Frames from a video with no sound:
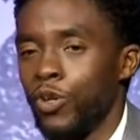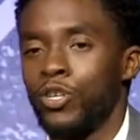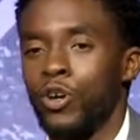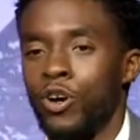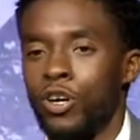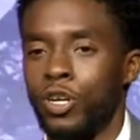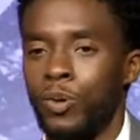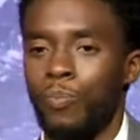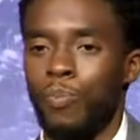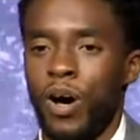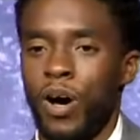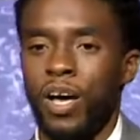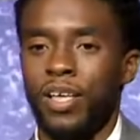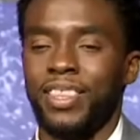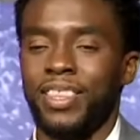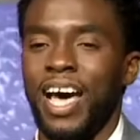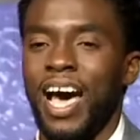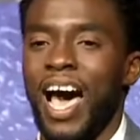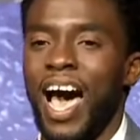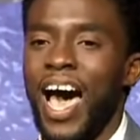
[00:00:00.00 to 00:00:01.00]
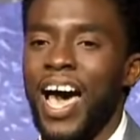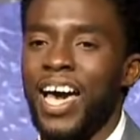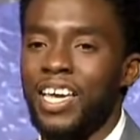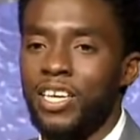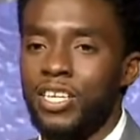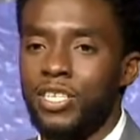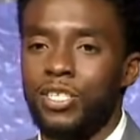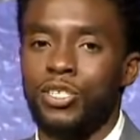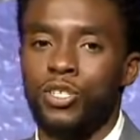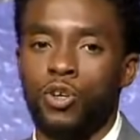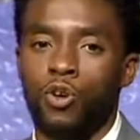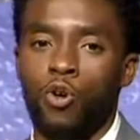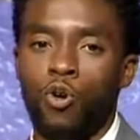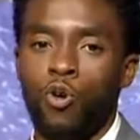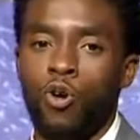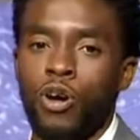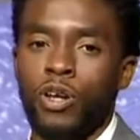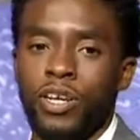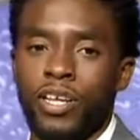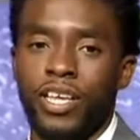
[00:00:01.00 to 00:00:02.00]
We're talking about the highest
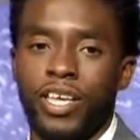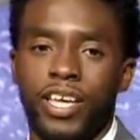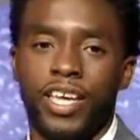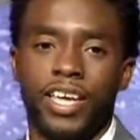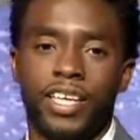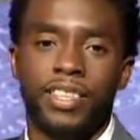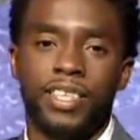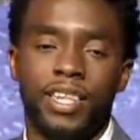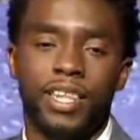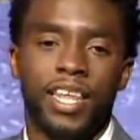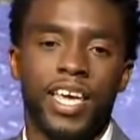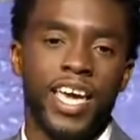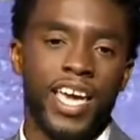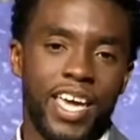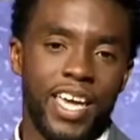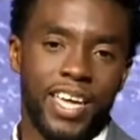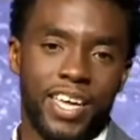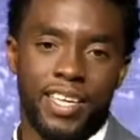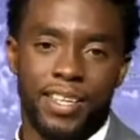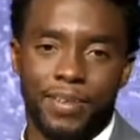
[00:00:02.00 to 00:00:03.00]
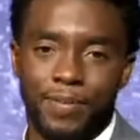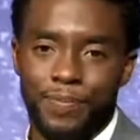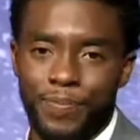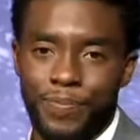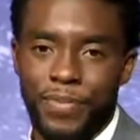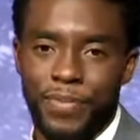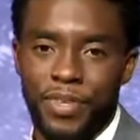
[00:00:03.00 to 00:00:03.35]
court in the land